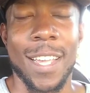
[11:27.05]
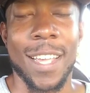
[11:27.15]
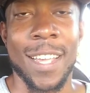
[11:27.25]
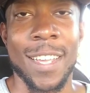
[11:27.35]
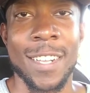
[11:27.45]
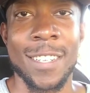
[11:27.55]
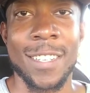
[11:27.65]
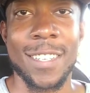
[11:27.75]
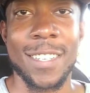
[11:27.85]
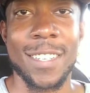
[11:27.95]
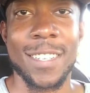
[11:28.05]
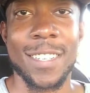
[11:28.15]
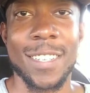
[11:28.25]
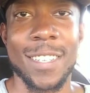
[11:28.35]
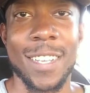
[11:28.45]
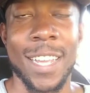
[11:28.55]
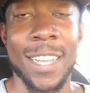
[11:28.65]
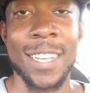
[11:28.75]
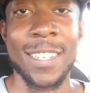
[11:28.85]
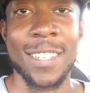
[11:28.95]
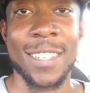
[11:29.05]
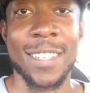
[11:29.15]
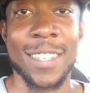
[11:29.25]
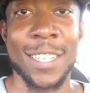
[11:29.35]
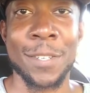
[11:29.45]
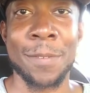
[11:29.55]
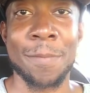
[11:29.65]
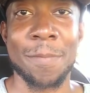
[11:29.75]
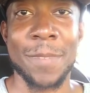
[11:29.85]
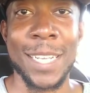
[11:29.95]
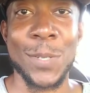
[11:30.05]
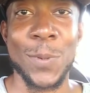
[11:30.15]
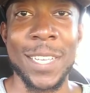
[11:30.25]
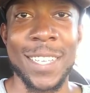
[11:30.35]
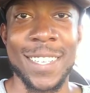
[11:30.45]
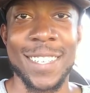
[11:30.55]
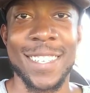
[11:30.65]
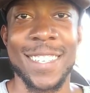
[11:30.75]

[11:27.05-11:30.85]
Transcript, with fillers: and I guess till next week,